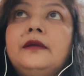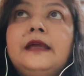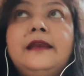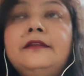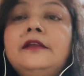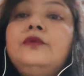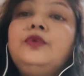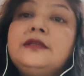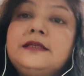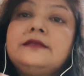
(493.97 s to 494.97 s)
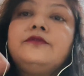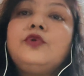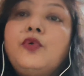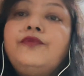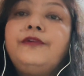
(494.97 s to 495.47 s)
anything which is
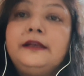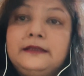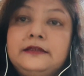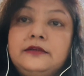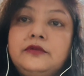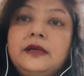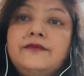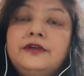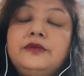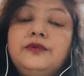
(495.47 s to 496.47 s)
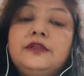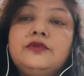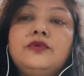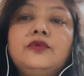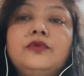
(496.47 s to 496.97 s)
snow filled, covered with
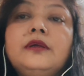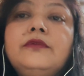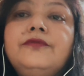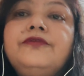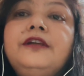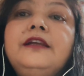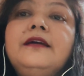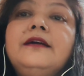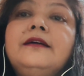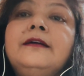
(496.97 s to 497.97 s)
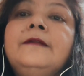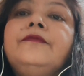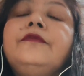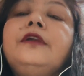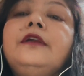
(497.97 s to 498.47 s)
snow, you will feel a
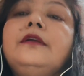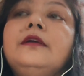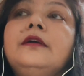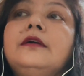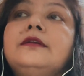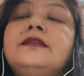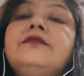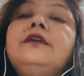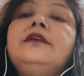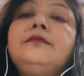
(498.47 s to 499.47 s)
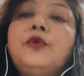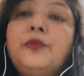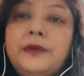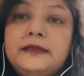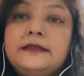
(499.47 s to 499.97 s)
very serene
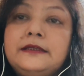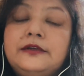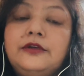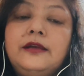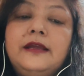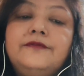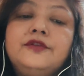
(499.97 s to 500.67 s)
moment in your life.